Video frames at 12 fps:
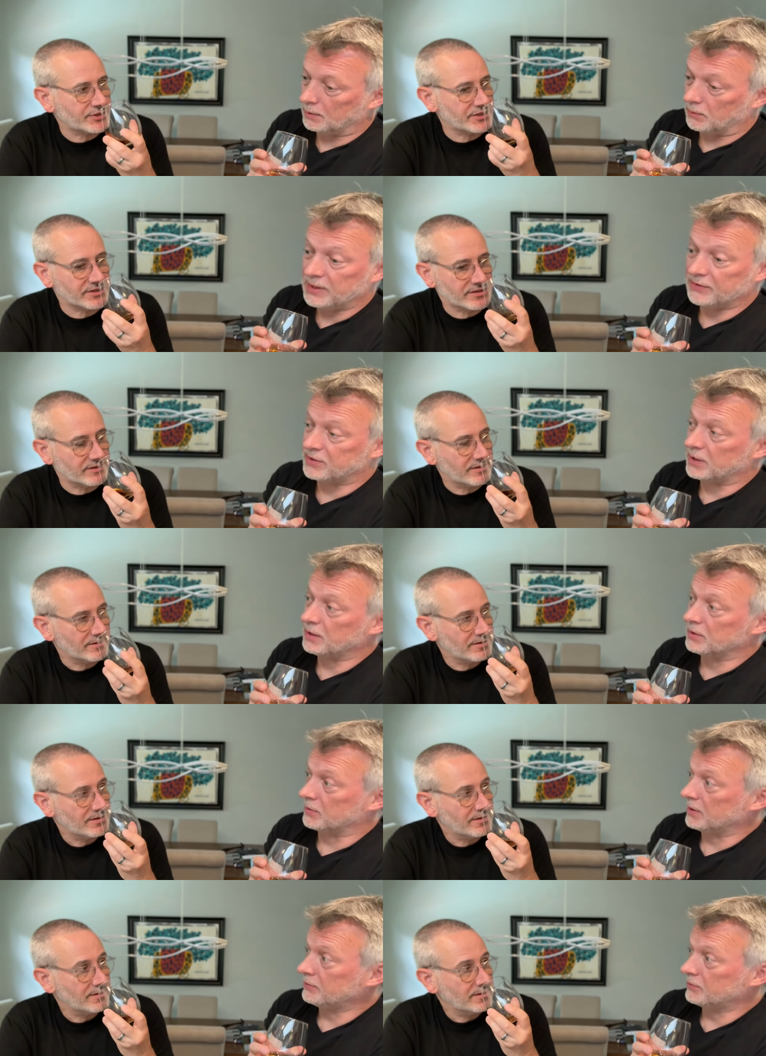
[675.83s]
Speaker 1: is... We have 10 and
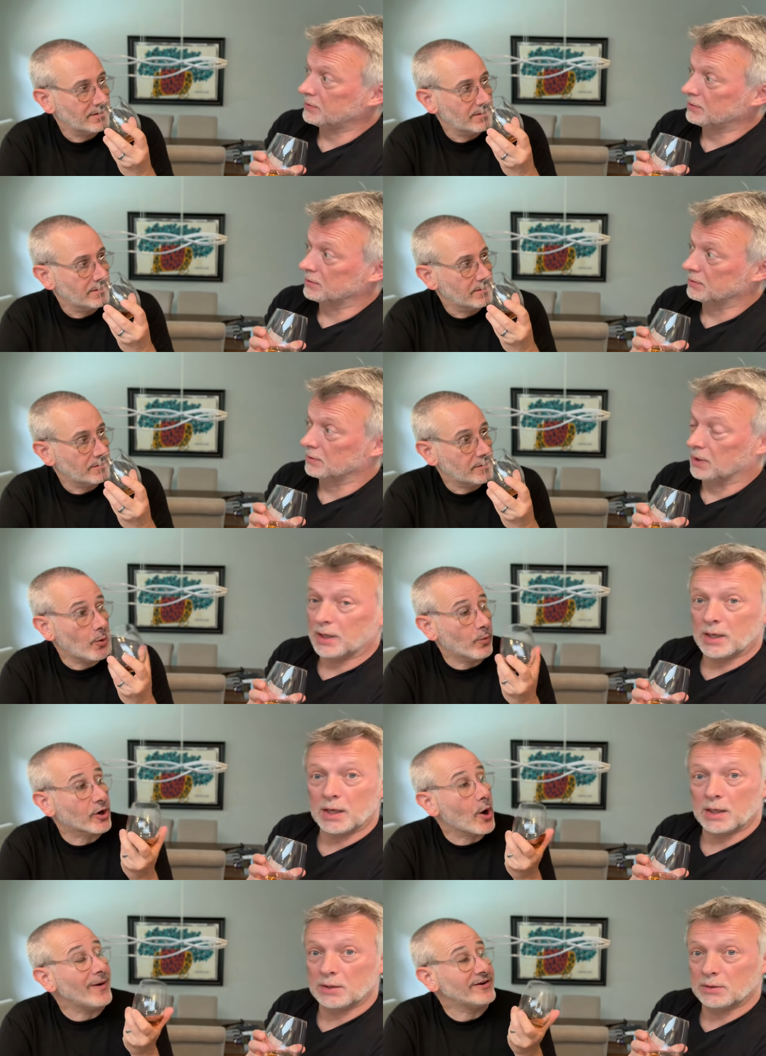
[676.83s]
12s? No, we're
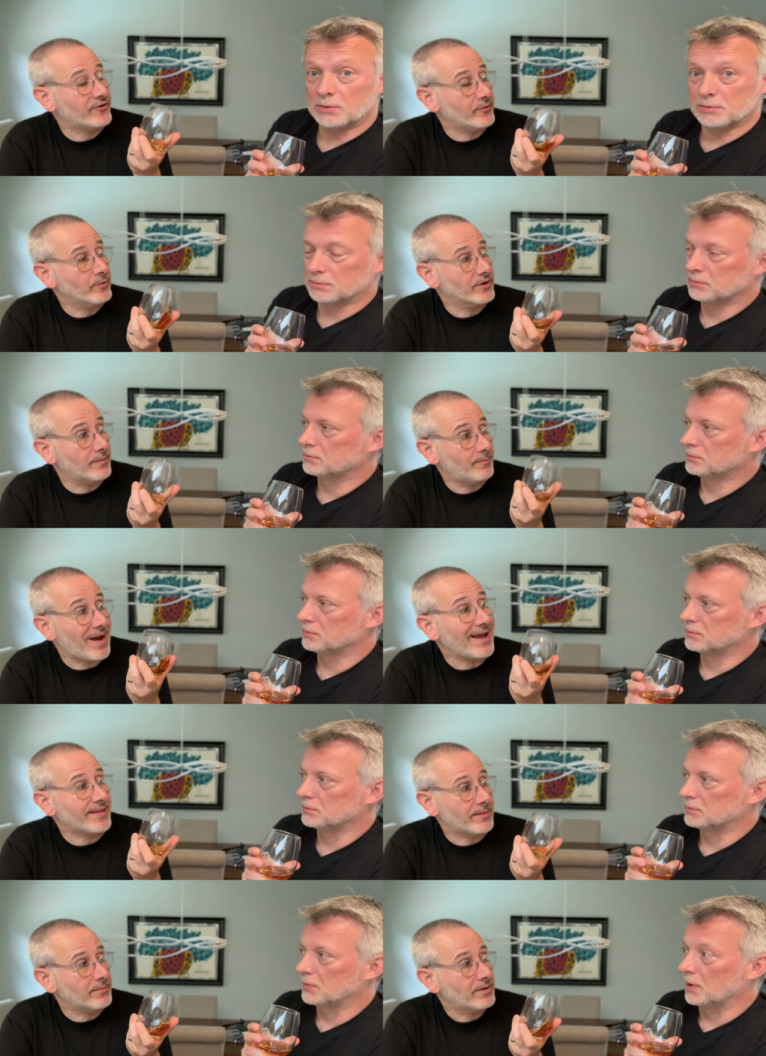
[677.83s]
going to. We're going to buy
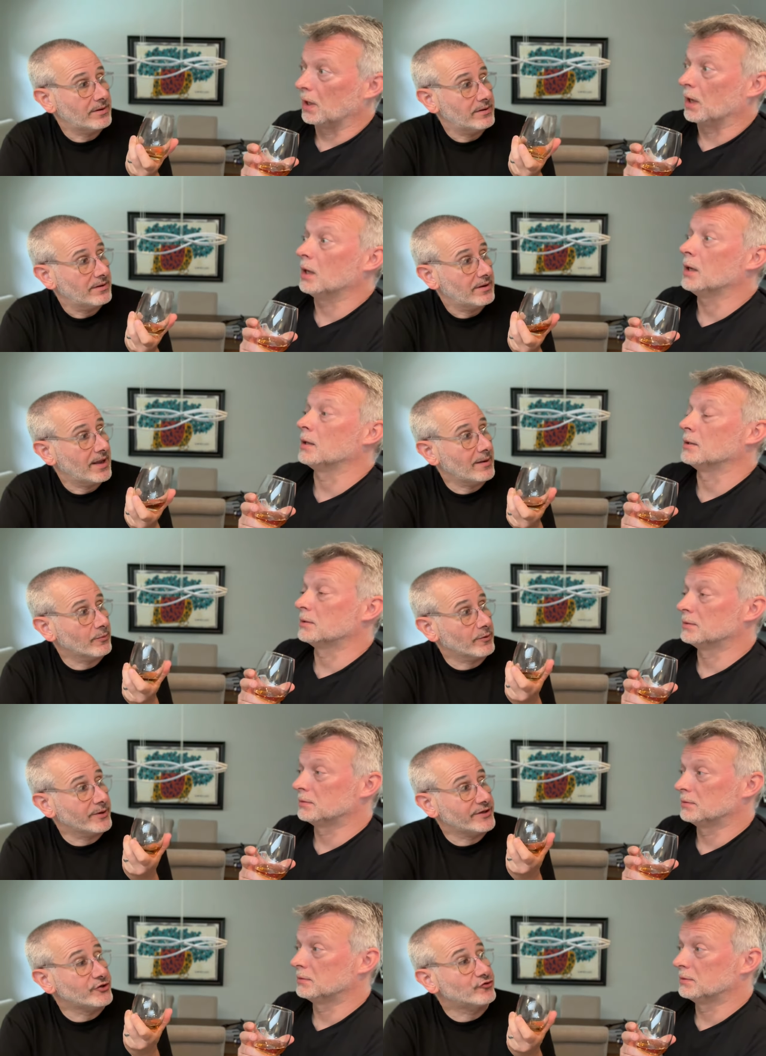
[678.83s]
them, ah. and we're
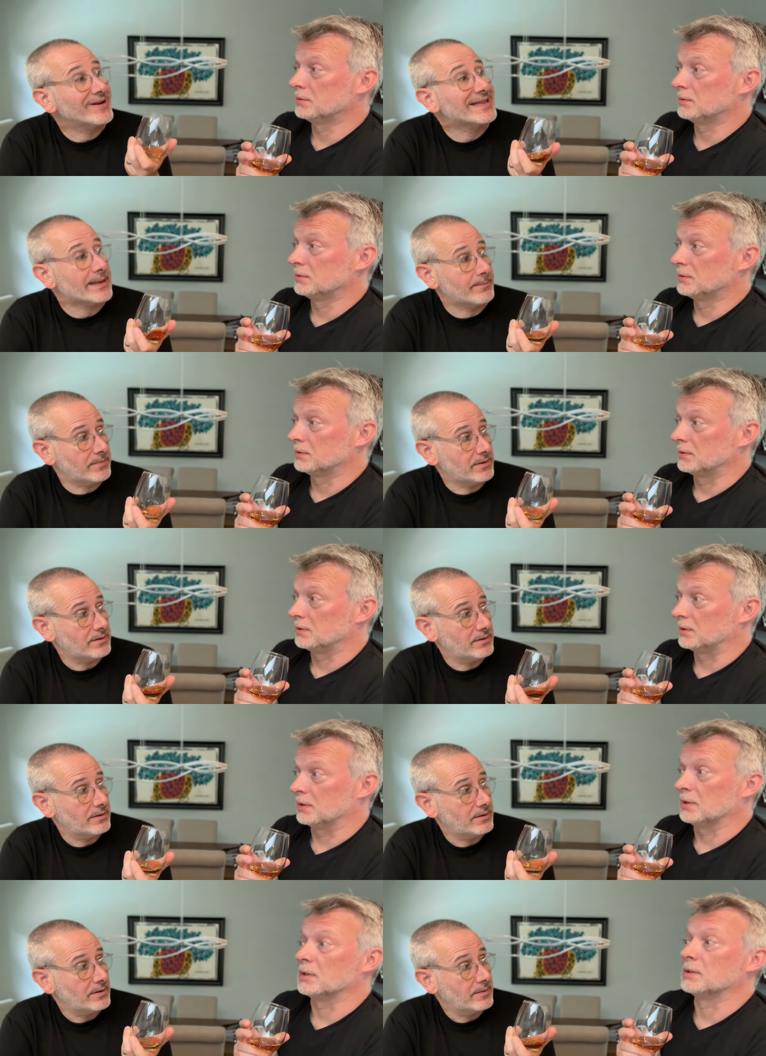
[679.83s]
going to drink them, ah.
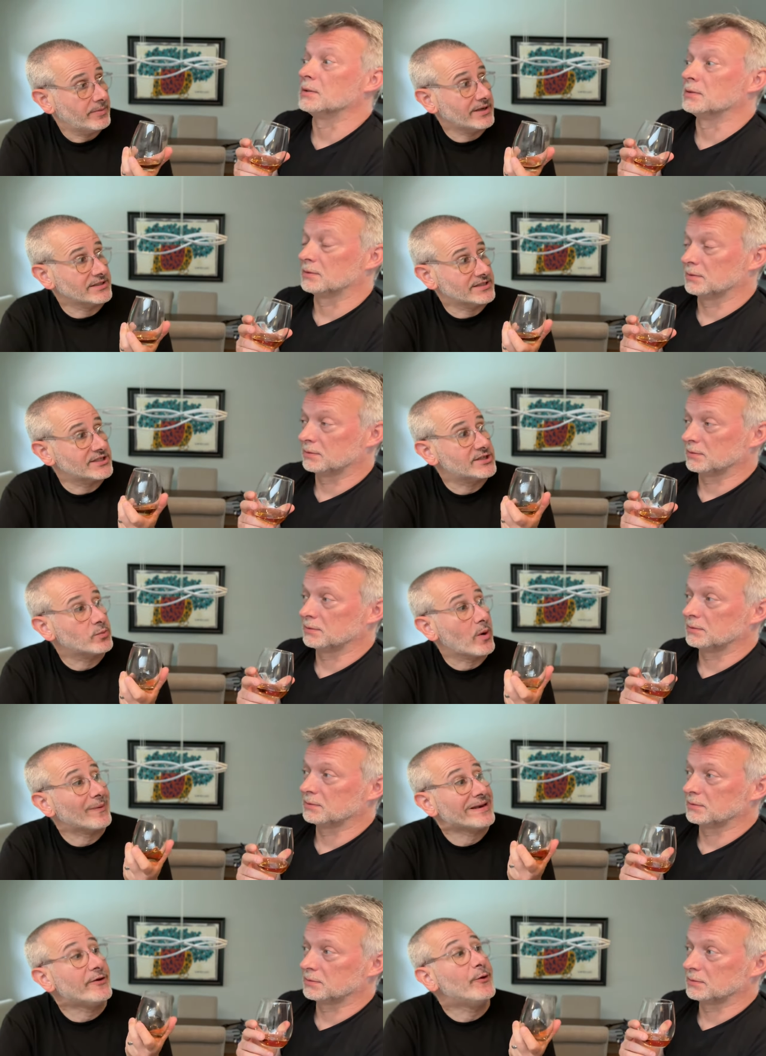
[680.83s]
because this is what
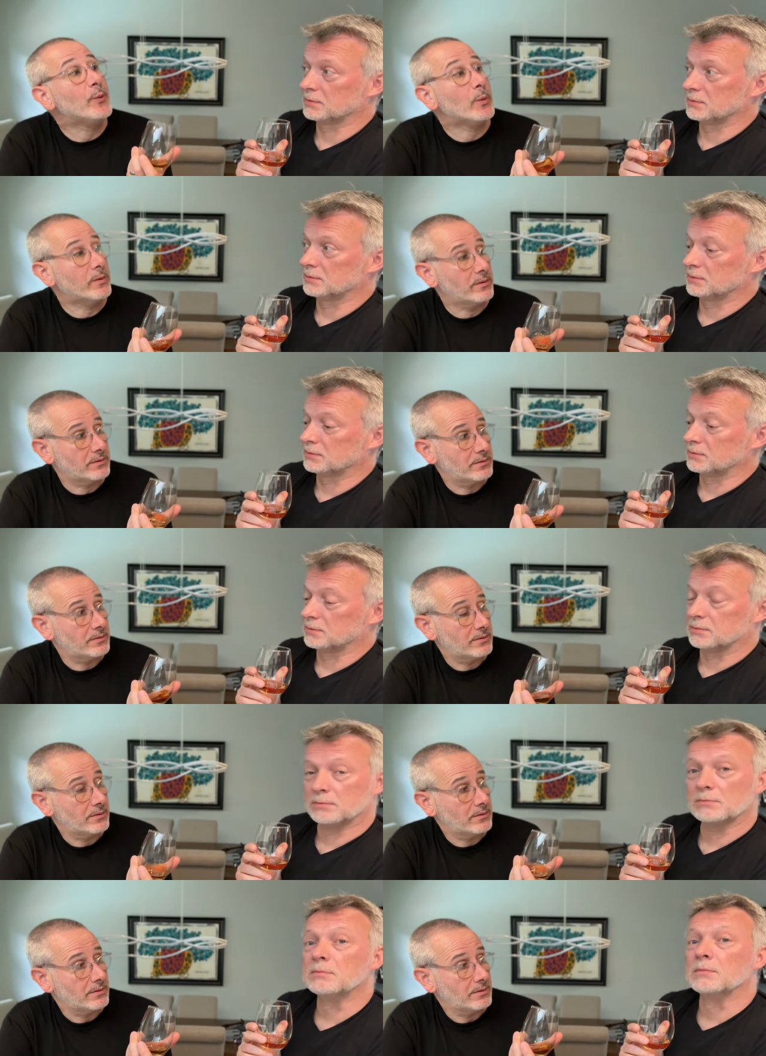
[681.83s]
we do.
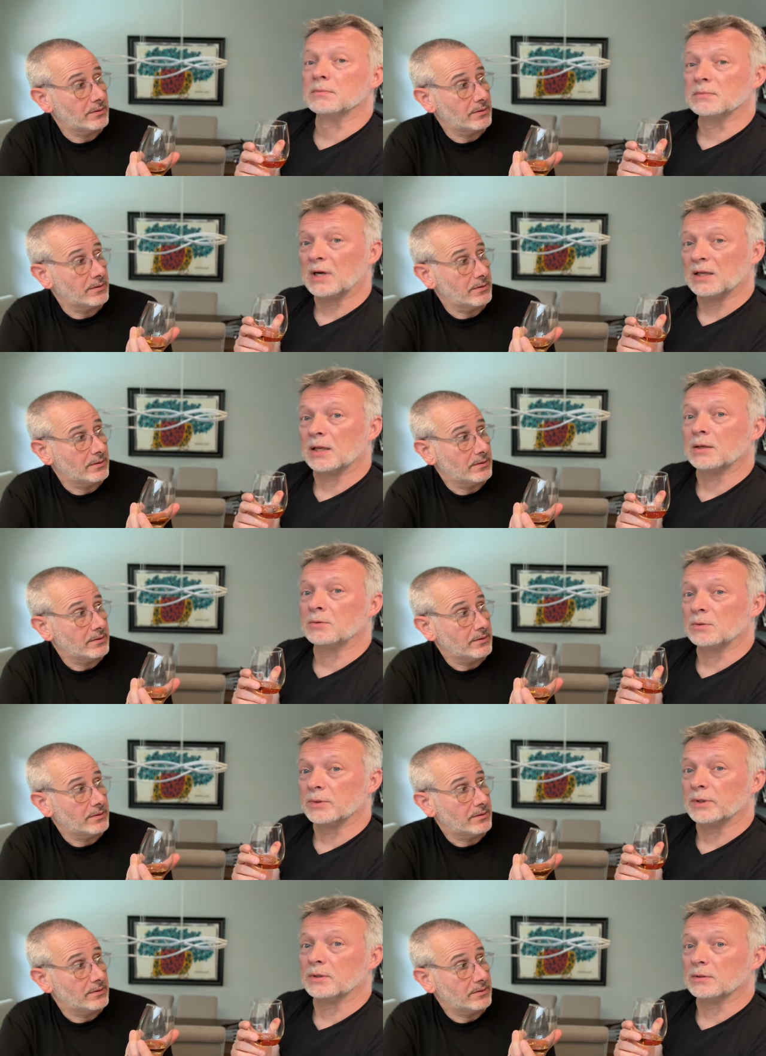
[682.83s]
I like what
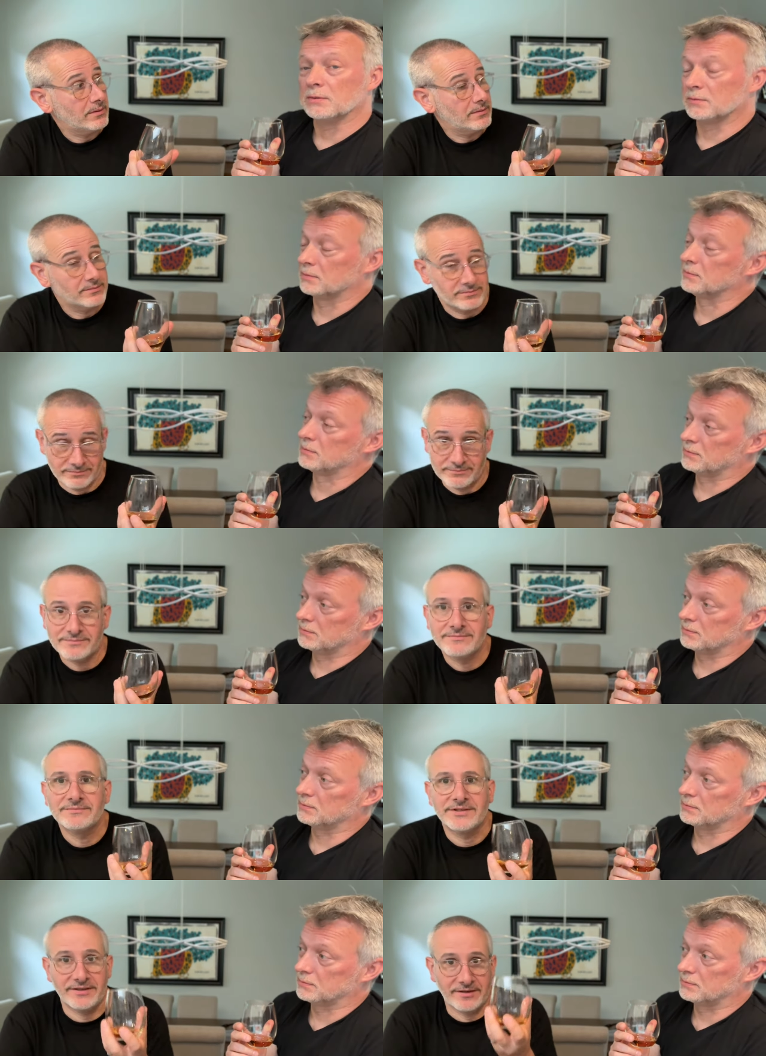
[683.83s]
we do.
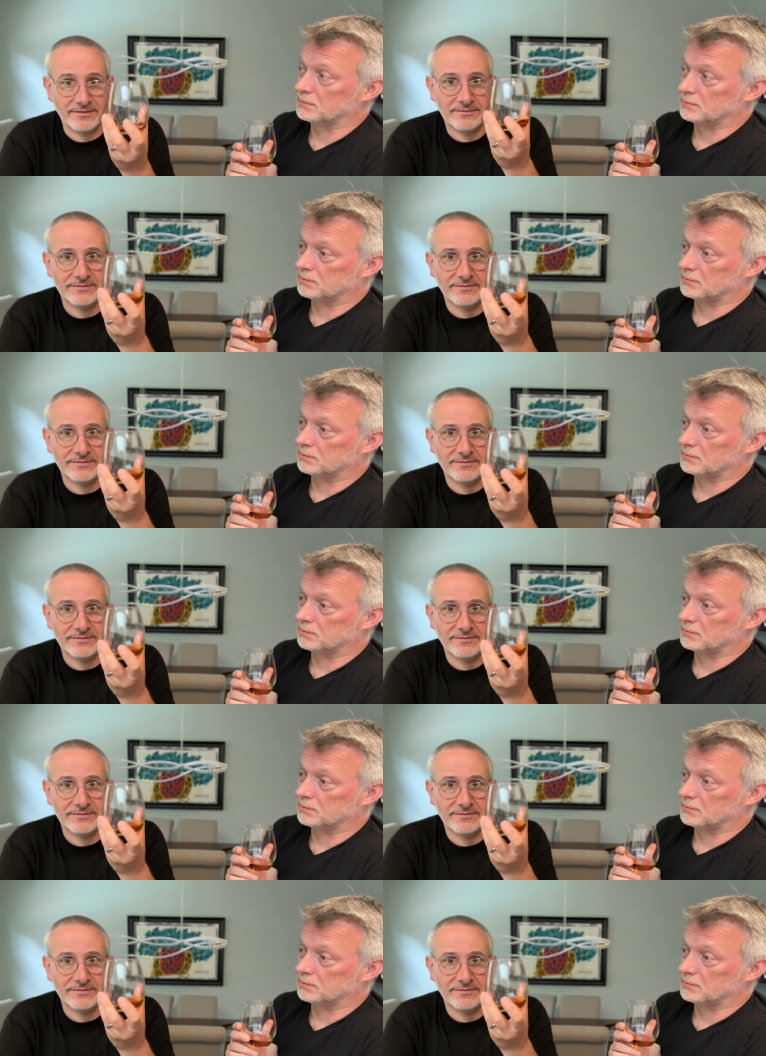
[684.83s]
There you go.